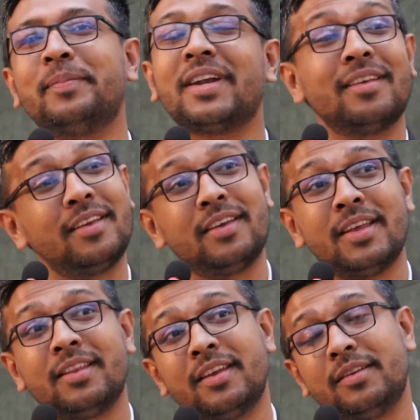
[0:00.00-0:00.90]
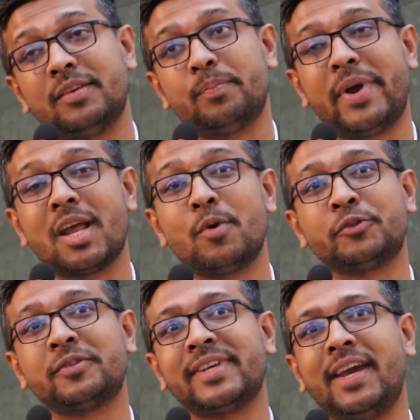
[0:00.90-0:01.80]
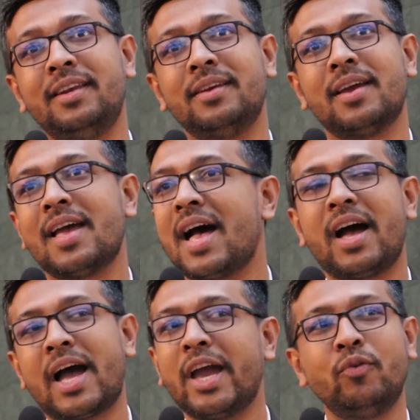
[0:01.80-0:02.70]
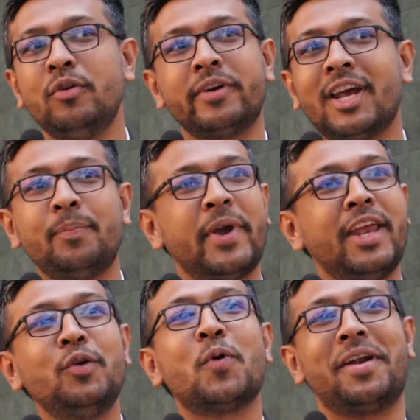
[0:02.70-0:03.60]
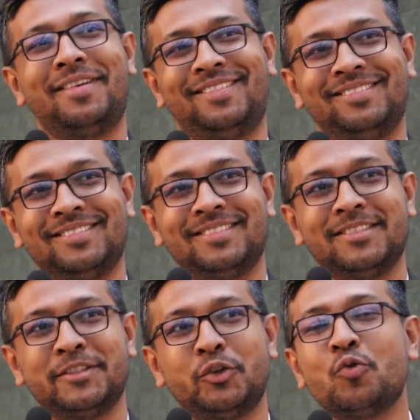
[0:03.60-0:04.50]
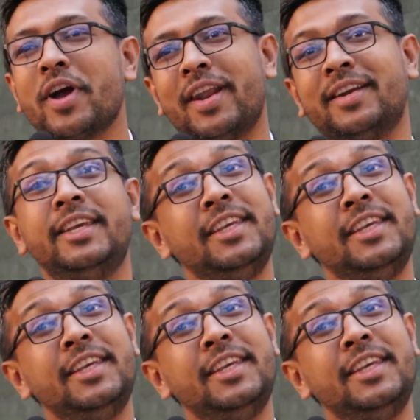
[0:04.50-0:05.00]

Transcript: But madam also said, I will not help anyone to connect.